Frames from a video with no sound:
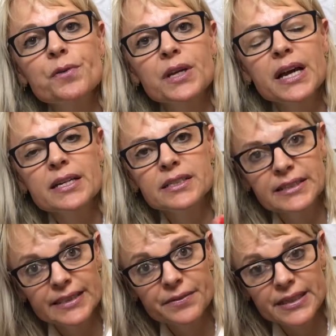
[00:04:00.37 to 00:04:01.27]
for the
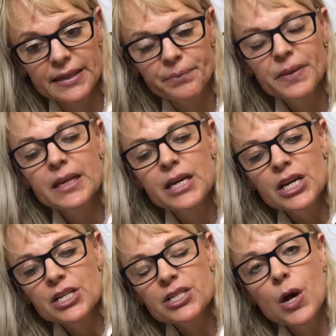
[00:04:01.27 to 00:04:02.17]
conductivity.
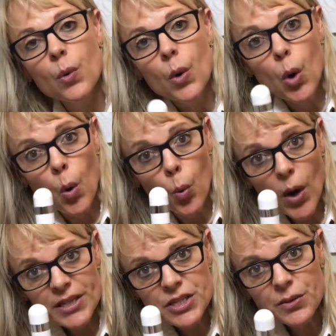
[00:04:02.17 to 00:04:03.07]
So
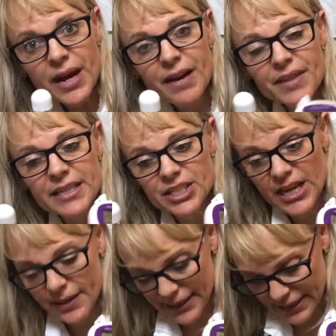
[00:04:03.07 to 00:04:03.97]
once you have that
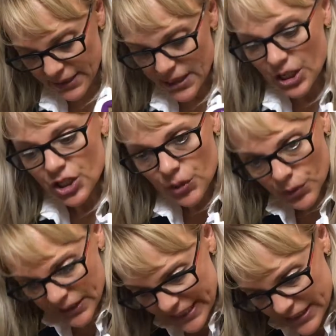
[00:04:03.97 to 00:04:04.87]
gel in, you
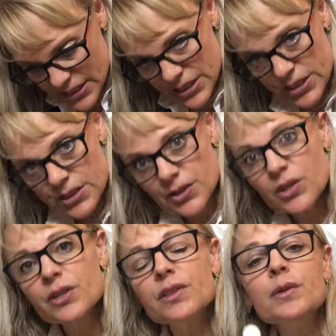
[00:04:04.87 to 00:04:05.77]
will
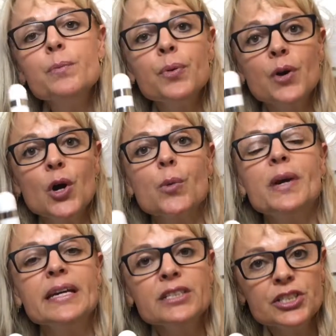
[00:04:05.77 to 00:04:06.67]
insert the probe
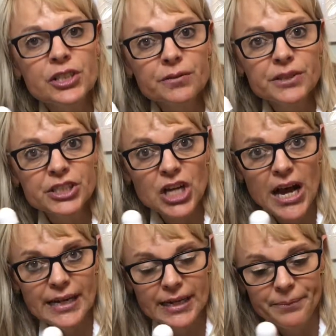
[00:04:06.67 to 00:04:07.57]
into your
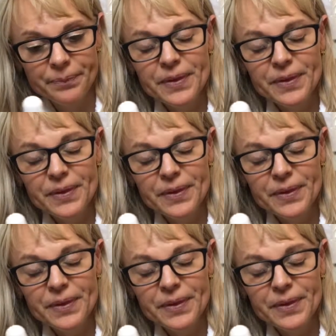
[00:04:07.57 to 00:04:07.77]
vagina.